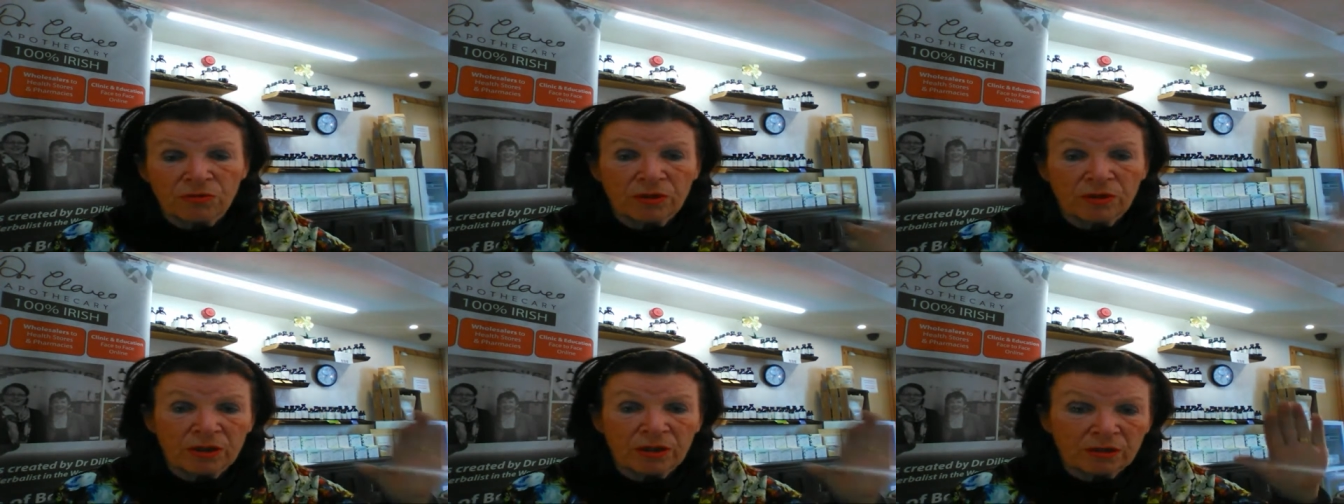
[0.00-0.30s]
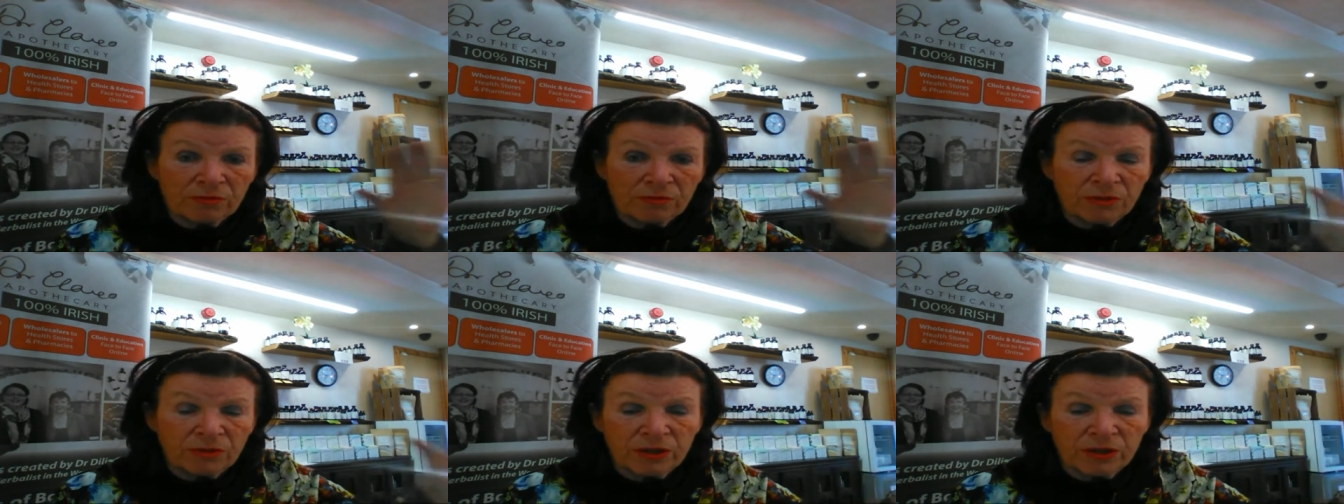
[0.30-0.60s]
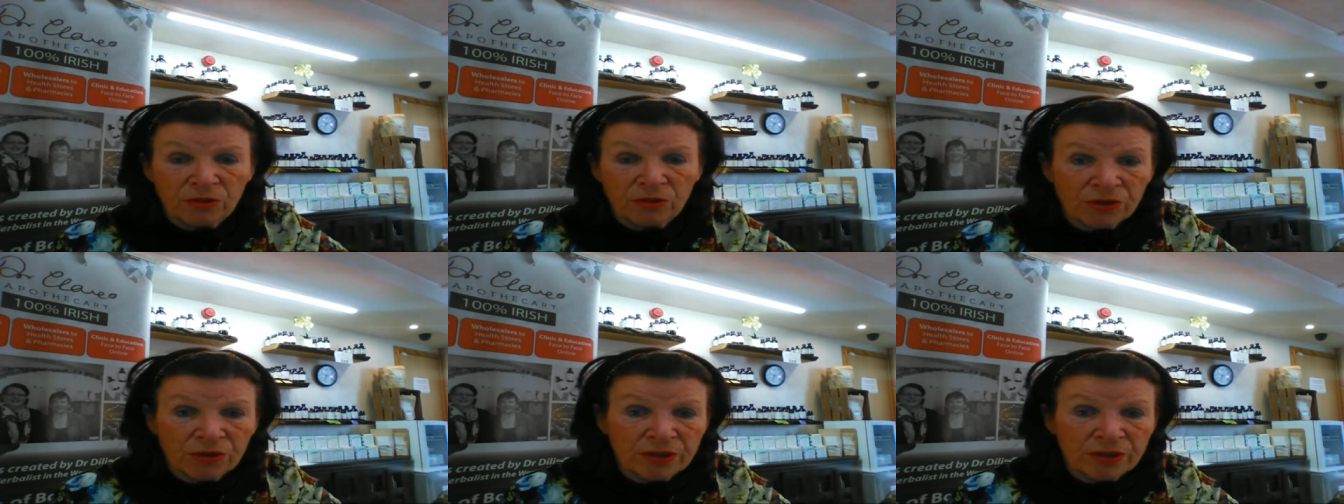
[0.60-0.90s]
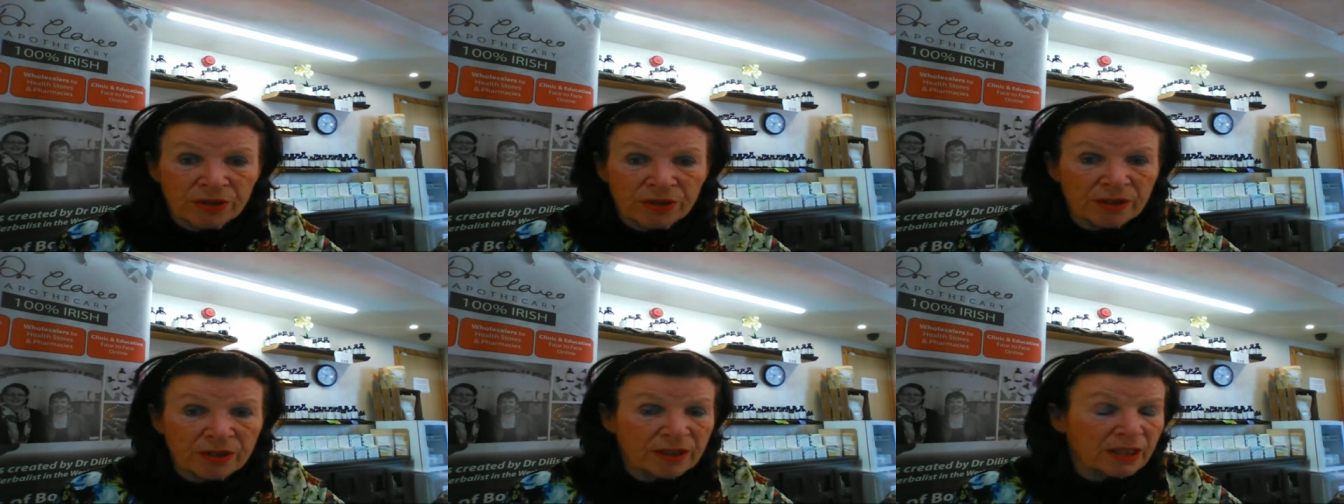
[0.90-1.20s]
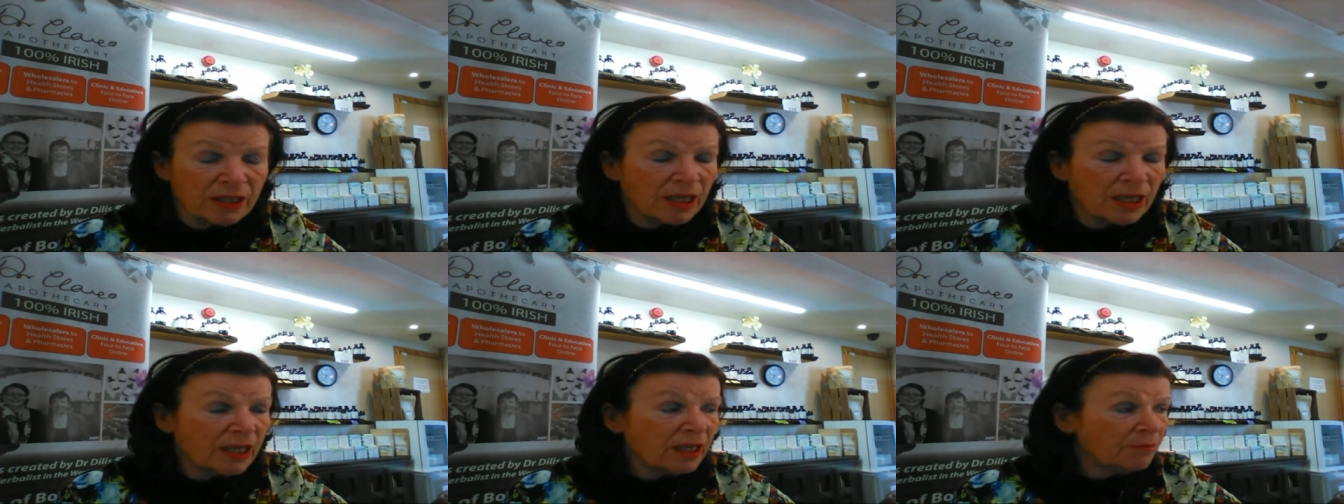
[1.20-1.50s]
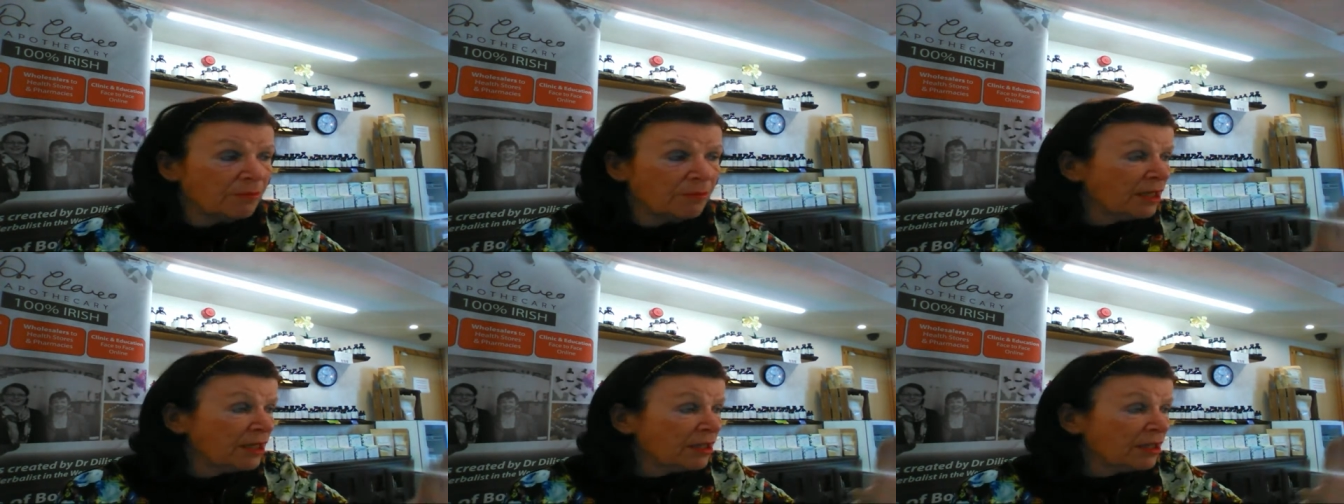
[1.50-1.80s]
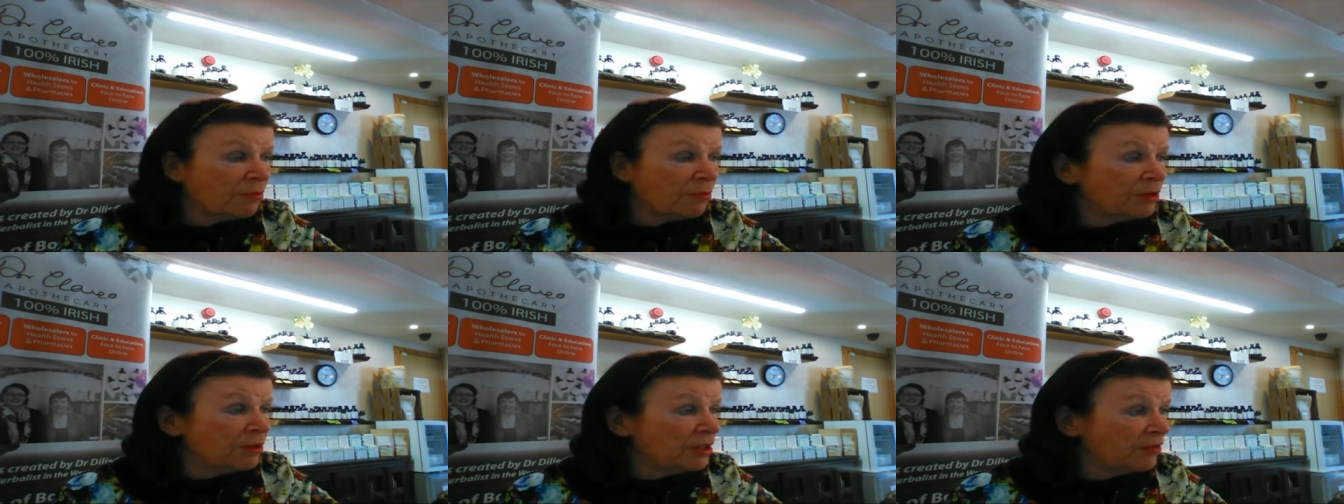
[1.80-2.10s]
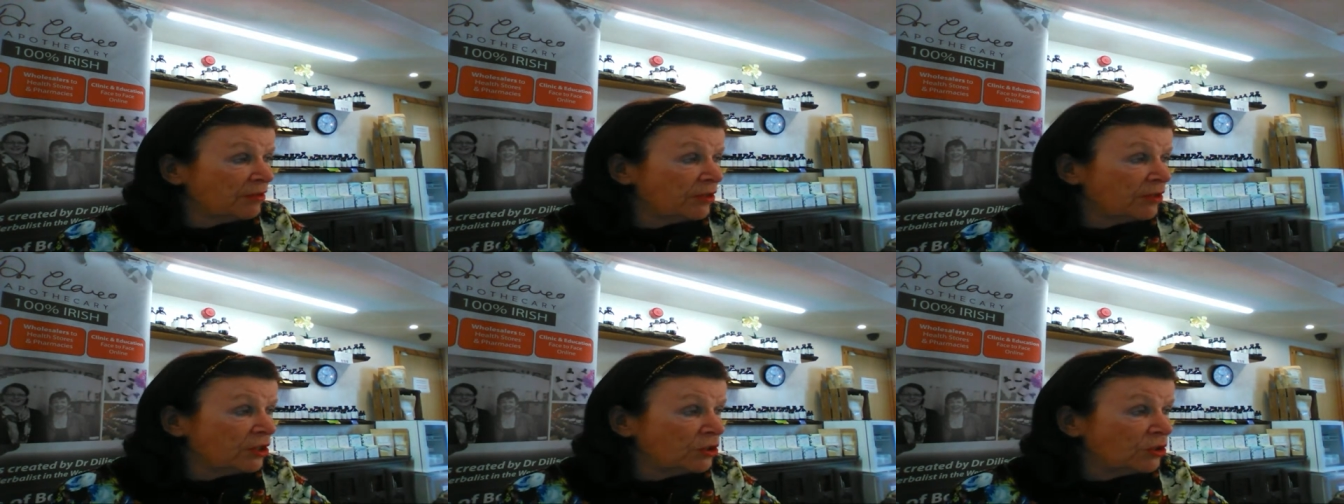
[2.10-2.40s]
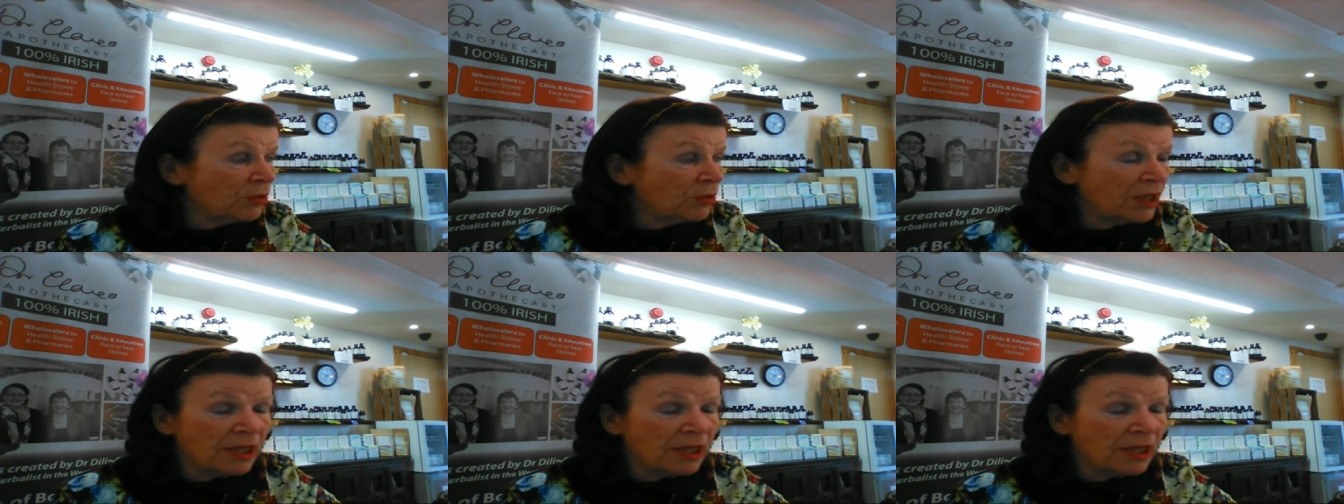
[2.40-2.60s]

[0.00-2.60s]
resources, um, get them individually